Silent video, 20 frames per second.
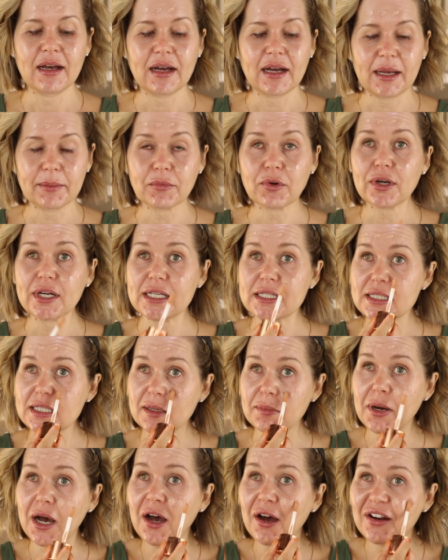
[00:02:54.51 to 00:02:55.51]
I'm crazy
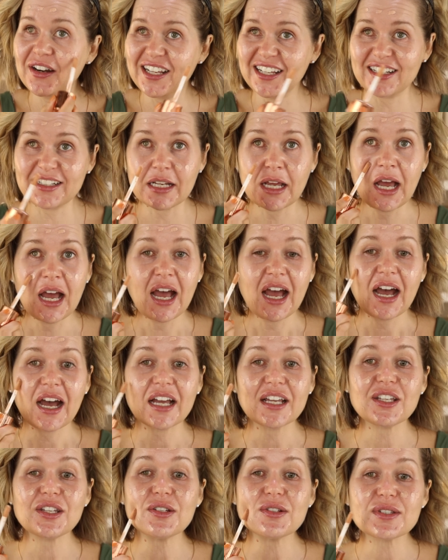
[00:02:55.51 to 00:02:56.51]
about it.
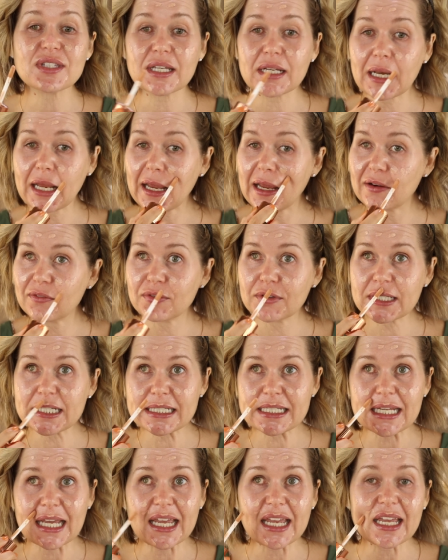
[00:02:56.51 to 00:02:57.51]
I use it every
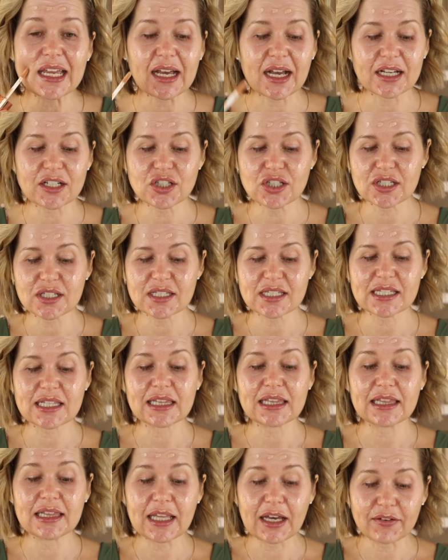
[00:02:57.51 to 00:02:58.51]
day. I just
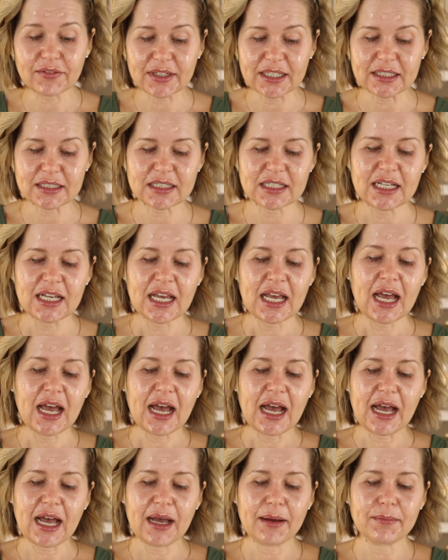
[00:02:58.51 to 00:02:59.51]
love it.
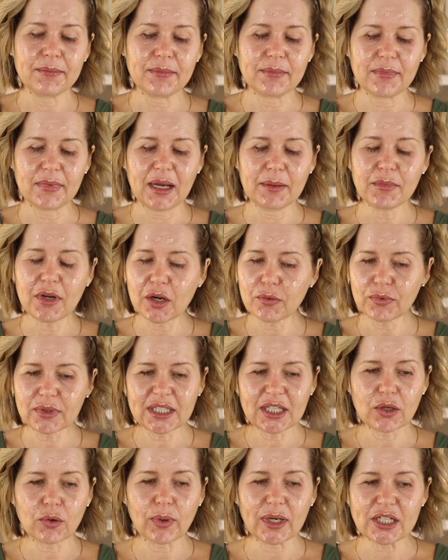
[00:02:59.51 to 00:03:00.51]
I'm not
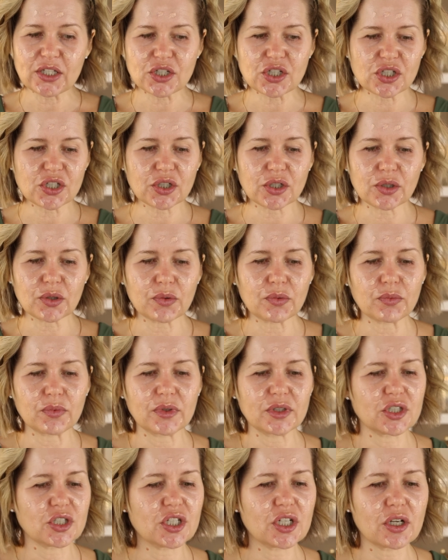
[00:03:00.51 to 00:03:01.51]
really quite sure. It's